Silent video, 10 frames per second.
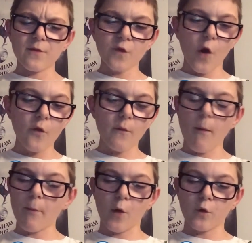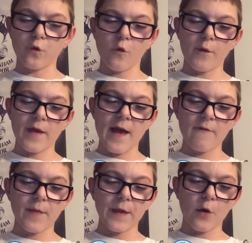Tottenham, I'm not sure
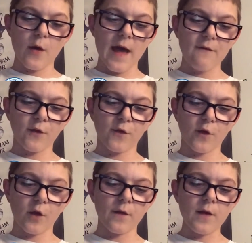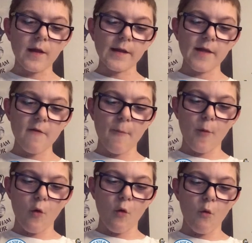yet. Then they got Everton,
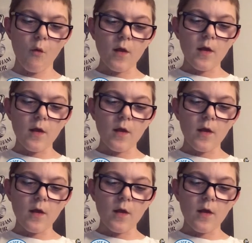Liverpool,